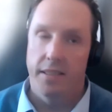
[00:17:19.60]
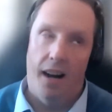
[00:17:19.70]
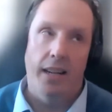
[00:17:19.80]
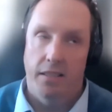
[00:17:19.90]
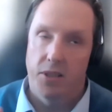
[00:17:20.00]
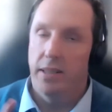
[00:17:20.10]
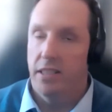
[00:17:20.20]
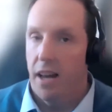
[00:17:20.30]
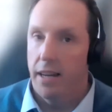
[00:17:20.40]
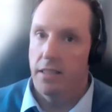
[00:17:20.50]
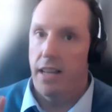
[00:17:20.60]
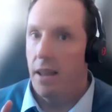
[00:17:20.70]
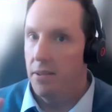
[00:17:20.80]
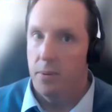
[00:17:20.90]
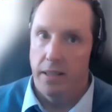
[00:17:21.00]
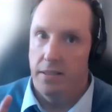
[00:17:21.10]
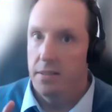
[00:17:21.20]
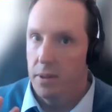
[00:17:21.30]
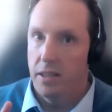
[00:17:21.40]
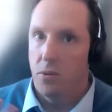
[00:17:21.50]
I, to a certain extent,
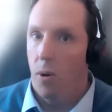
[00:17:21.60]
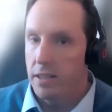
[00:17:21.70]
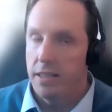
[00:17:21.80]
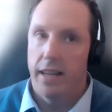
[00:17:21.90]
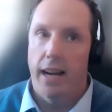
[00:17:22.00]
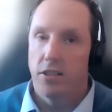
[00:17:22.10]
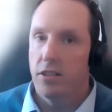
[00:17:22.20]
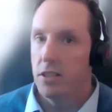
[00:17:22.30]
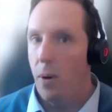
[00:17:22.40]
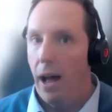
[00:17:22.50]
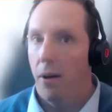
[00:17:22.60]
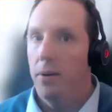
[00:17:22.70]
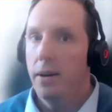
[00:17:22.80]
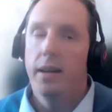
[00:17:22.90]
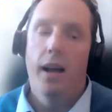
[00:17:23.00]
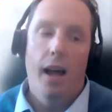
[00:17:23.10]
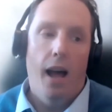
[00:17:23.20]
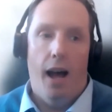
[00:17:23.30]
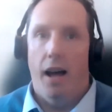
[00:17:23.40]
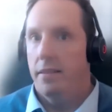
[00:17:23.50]
with quality data as well.
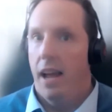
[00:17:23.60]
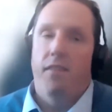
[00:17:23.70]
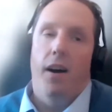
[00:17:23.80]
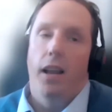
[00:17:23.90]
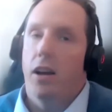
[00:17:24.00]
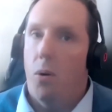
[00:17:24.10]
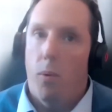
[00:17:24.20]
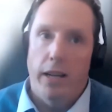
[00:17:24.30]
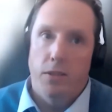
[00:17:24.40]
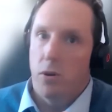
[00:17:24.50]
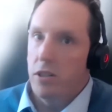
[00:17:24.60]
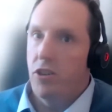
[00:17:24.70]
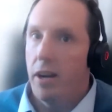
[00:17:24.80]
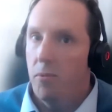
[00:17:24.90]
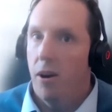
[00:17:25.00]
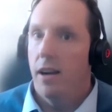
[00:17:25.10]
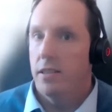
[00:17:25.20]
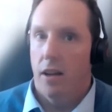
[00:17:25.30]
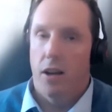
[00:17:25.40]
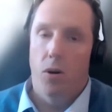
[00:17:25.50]
If I look at wastewater treatment
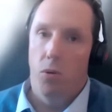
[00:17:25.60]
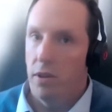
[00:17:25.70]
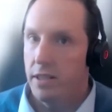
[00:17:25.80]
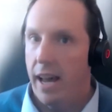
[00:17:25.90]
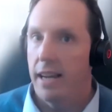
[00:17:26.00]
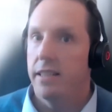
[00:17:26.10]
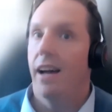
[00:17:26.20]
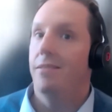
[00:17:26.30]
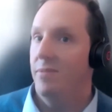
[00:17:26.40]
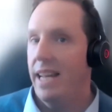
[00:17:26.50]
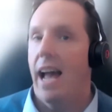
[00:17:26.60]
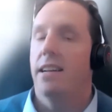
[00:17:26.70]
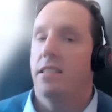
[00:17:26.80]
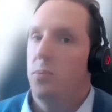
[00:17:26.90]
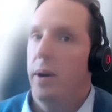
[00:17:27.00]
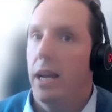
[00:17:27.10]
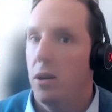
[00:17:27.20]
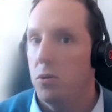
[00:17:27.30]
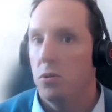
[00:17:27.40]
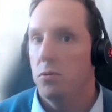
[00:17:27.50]
works, look at all the data, yes, we
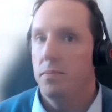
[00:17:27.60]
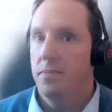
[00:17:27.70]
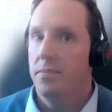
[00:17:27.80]
can all.